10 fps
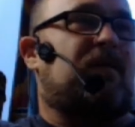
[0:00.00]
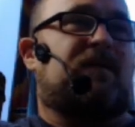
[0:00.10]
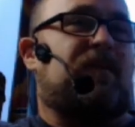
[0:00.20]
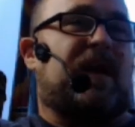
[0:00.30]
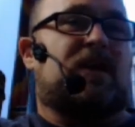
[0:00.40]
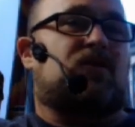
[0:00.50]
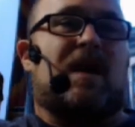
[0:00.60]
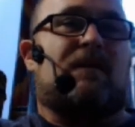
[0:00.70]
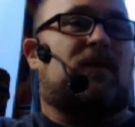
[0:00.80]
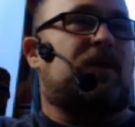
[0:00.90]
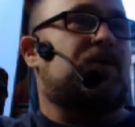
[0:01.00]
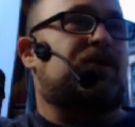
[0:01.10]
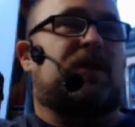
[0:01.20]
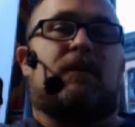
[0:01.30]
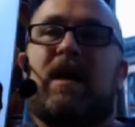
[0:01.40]
the biggest
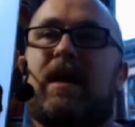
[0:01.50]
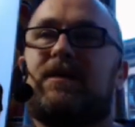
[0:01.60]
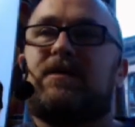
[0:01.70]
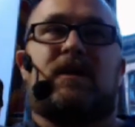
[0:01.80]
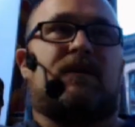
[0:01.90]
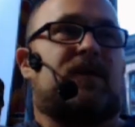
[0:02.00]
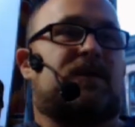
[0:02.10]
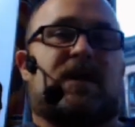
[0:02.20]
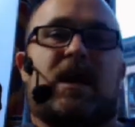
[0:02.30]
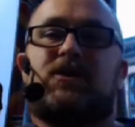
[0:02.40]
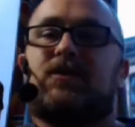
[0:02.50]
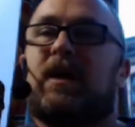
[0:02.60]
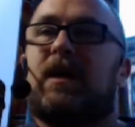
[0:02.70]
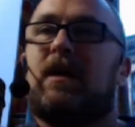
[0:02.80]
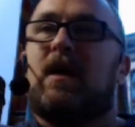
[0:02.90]
revolution in medicine of this
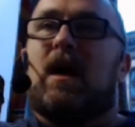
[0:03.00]
century